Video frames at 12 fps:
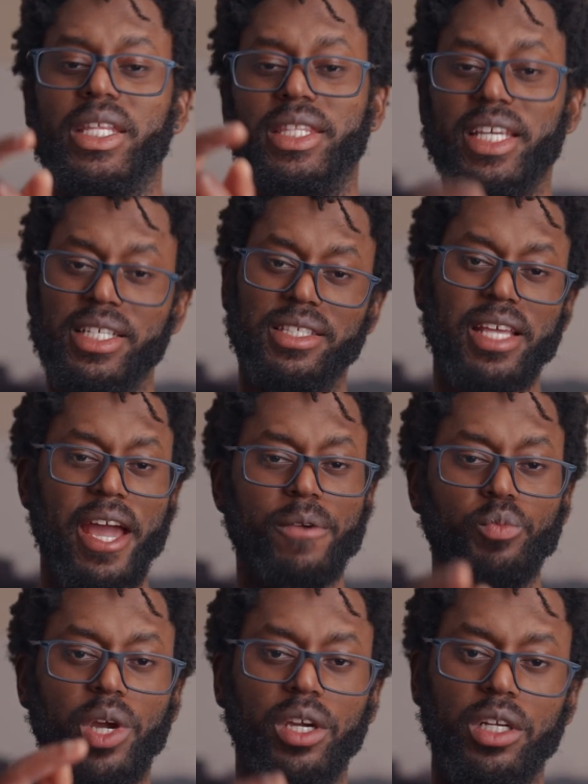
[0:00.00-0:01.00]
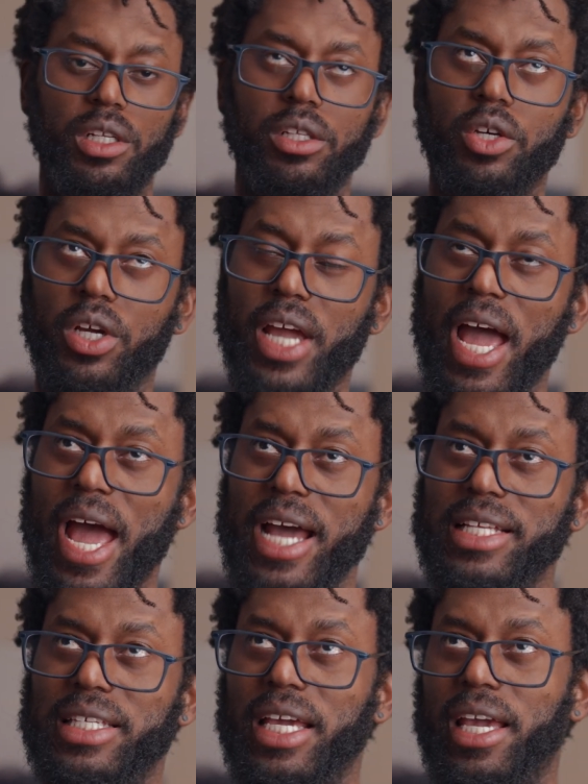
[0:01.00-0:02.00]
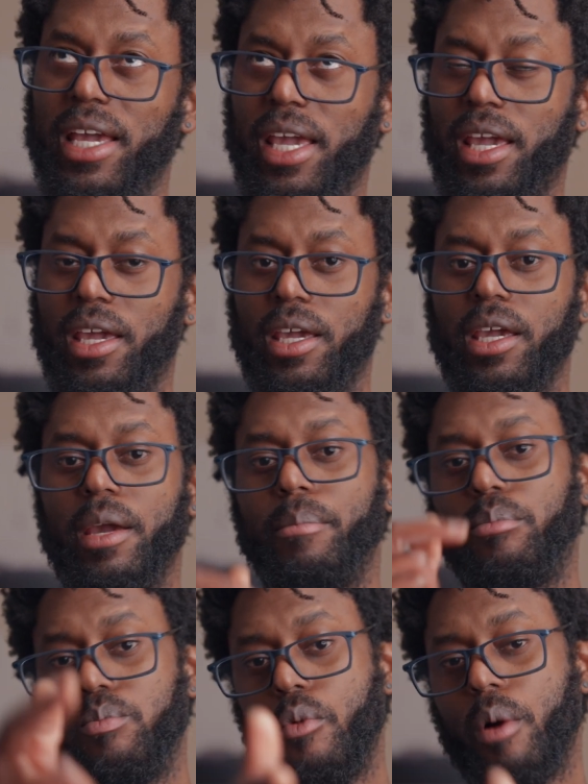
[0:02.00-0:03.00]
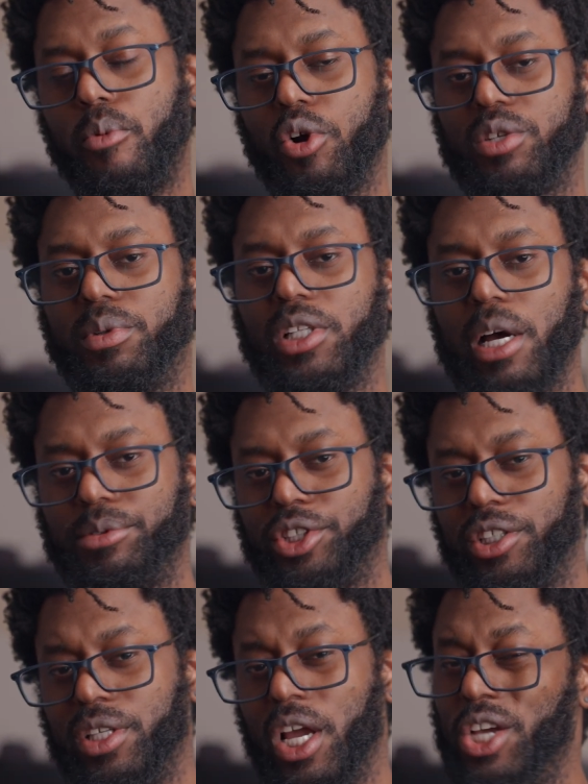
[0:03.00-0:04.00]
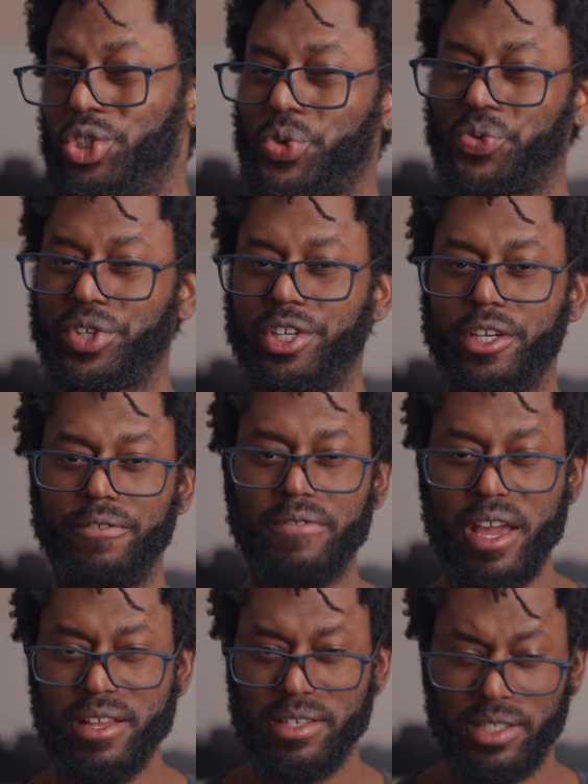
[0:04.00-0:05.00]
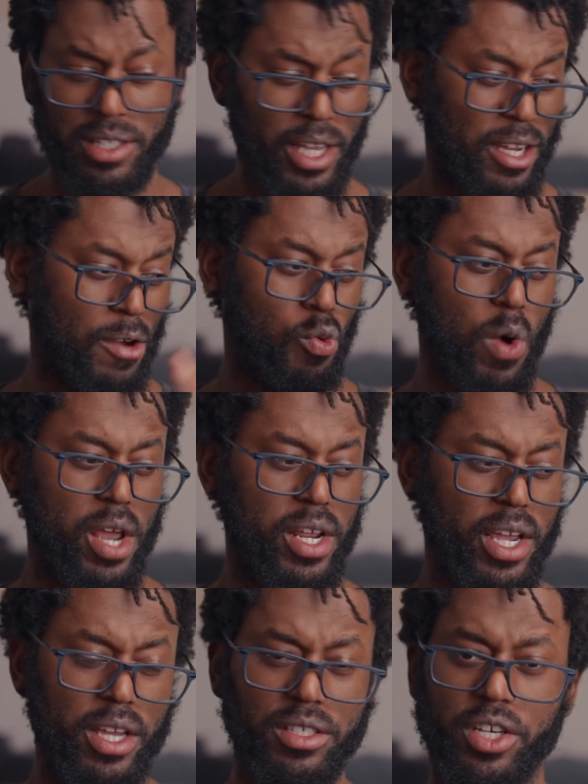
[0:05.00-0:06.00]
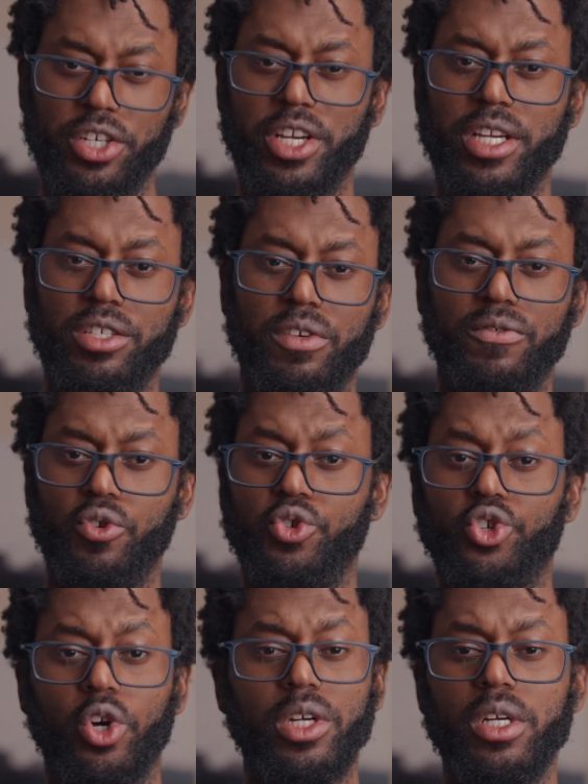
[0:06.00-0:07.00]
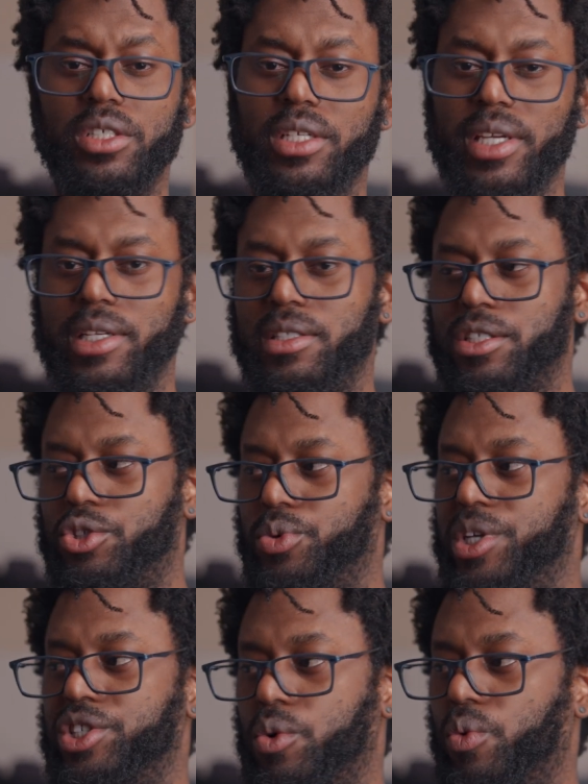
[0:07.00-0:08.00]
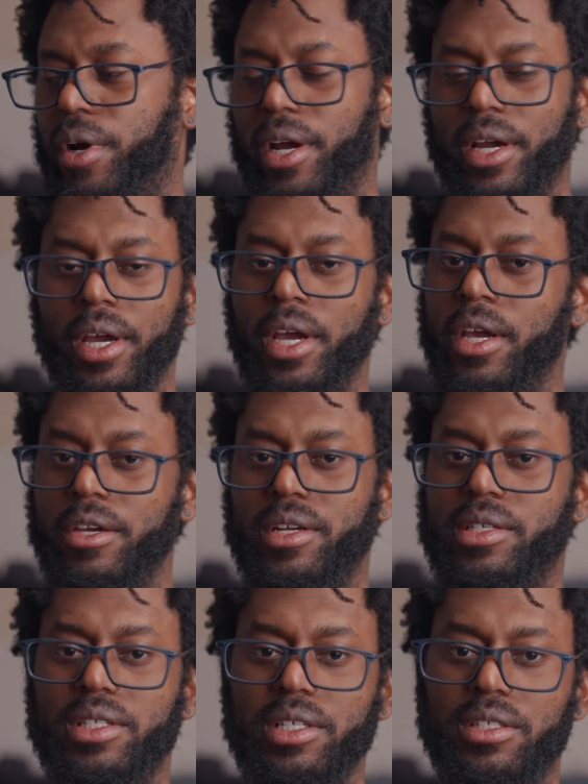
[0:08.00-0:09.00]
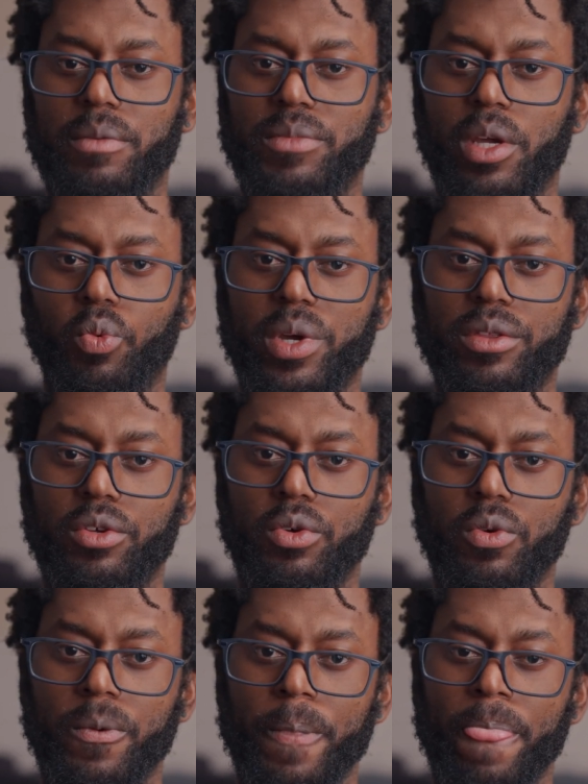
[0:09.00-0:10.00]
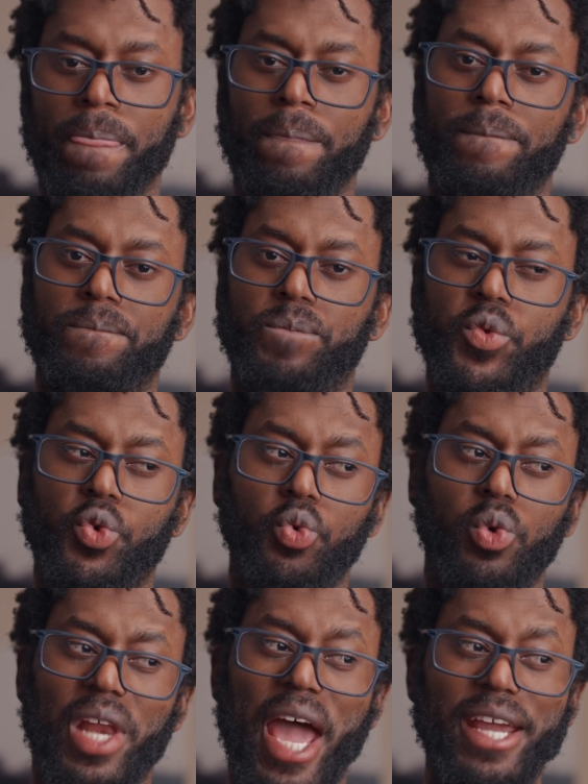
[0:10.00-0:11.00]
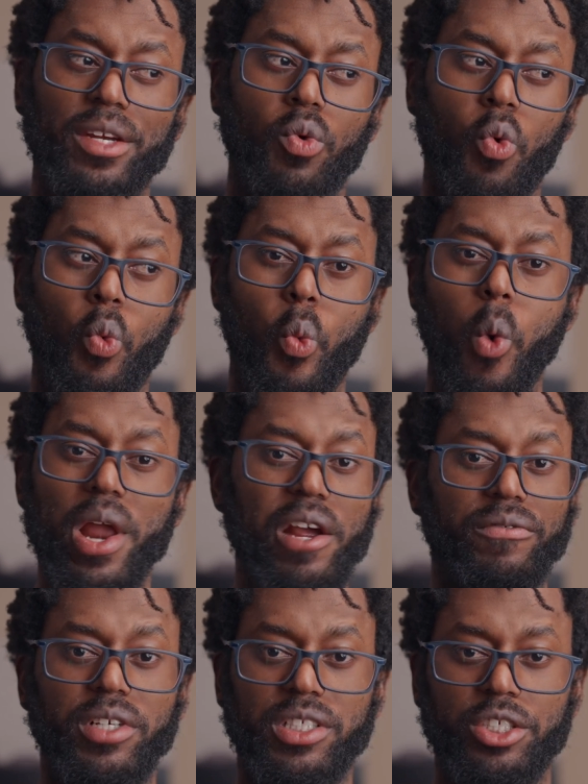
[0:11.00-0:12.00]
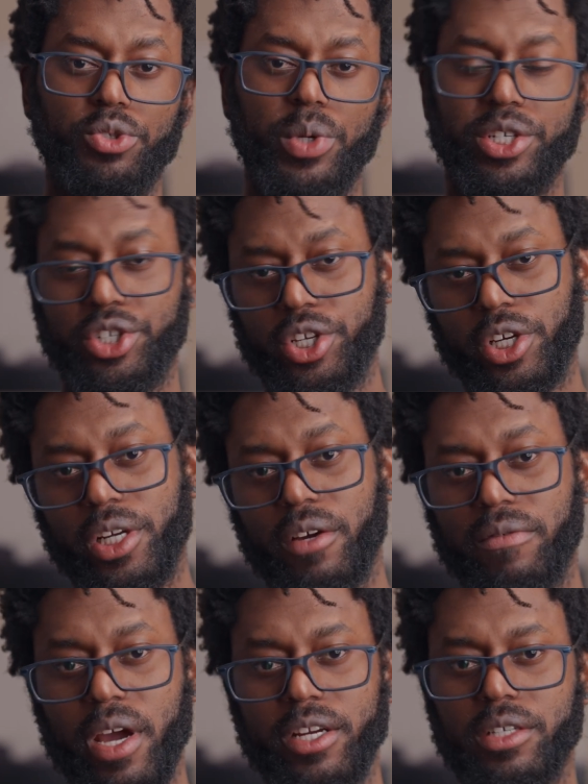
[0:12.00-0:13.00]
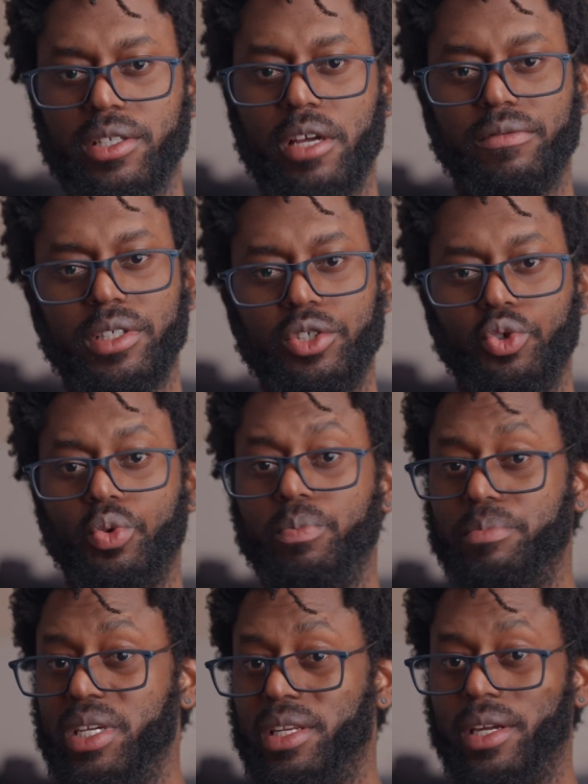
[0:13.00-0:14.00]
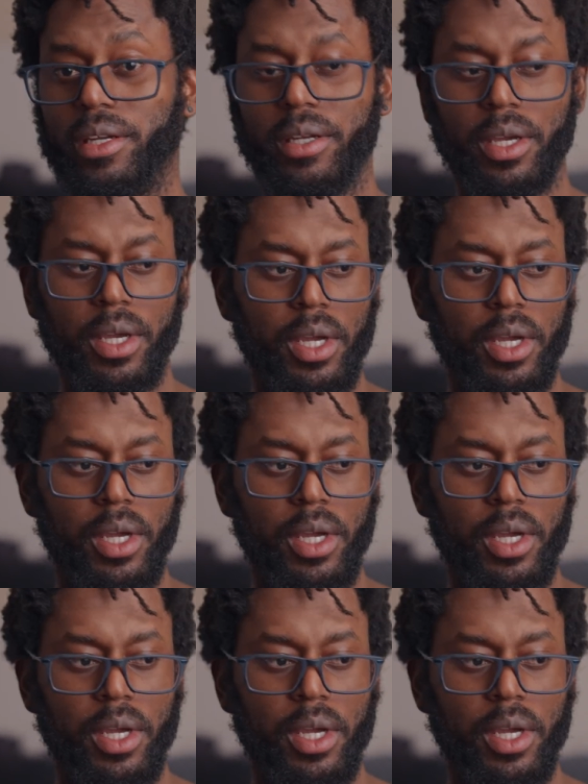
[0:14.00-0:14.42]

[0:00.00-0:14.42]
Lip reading: This time we're gonna look at a more portable option. So for your events like your weddings and your interviews or just any situation where you just need something with you to light whatever situation you're gonna find yourself into, meaning